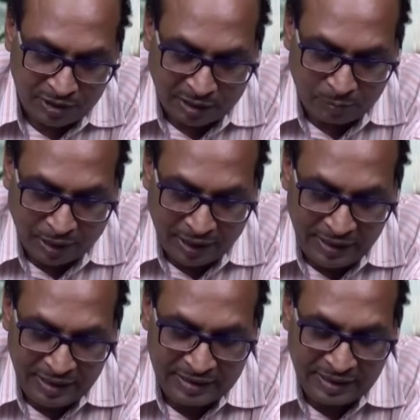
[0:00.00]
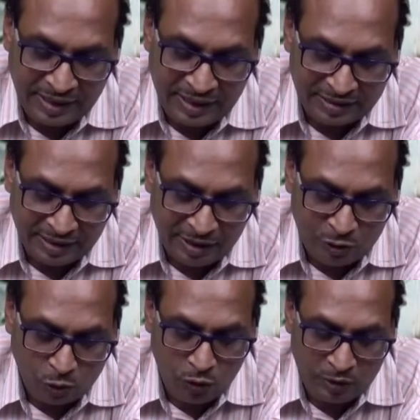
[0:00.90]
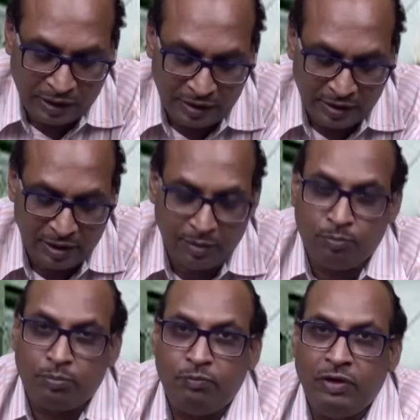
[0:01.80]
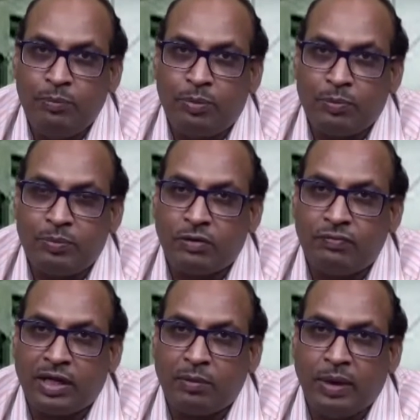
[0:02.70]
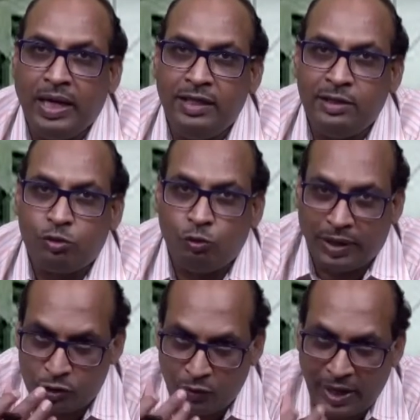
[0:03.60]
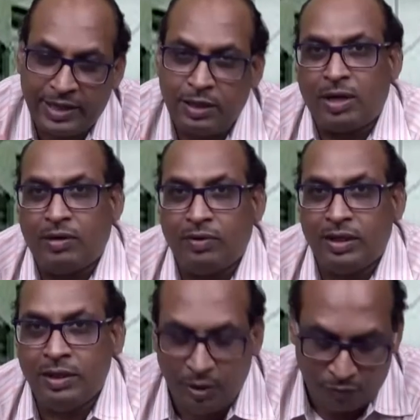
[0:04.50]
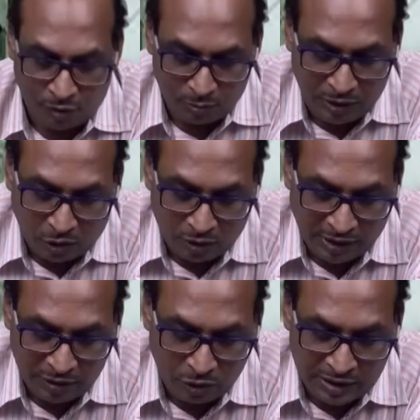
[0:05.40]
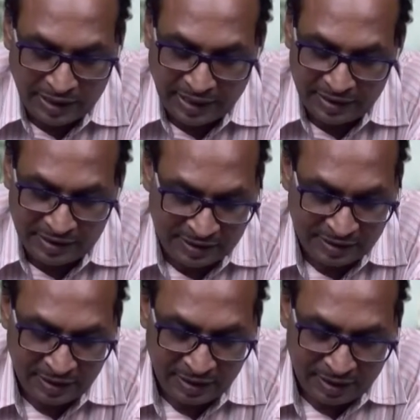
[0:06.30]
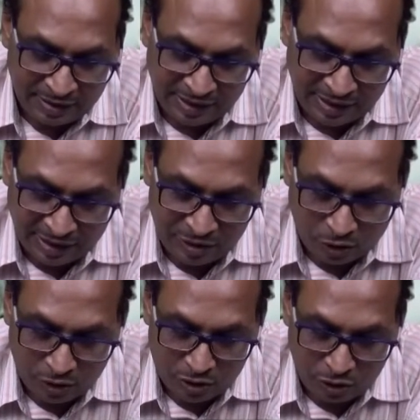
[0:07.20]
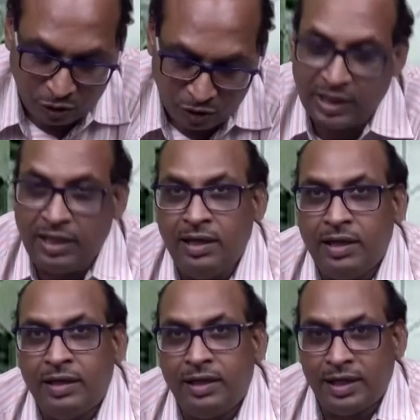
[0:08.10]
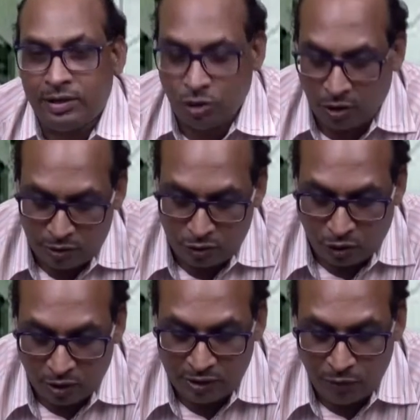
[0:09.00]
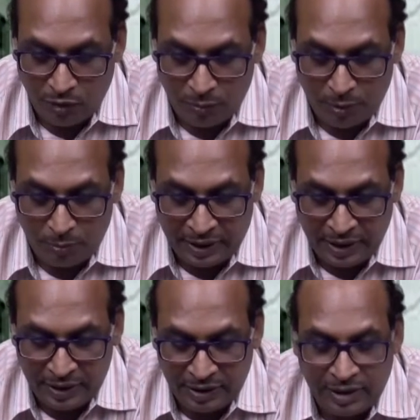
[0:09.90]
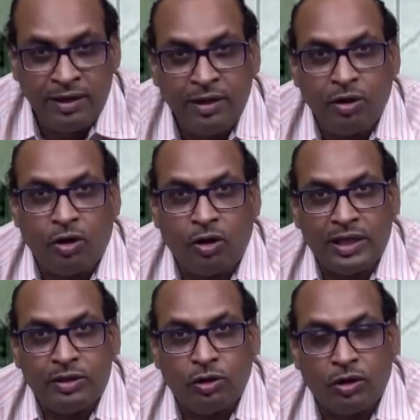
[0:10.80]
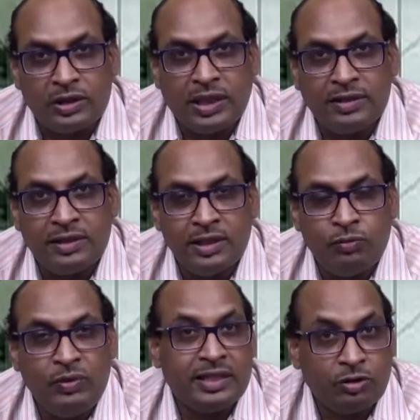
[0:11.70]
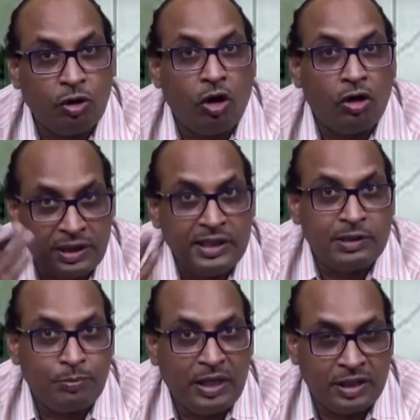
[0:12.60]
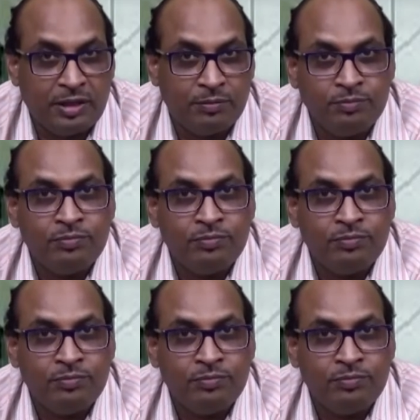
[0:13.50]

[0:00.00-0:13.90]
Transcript: turbine is there. As I told you that the very purpose of turbine is to extract power from the hot exhaust gases. Then exhaust nozzle. Exhaust nozzle will be making the hot exhaust gases which has lost its pressure,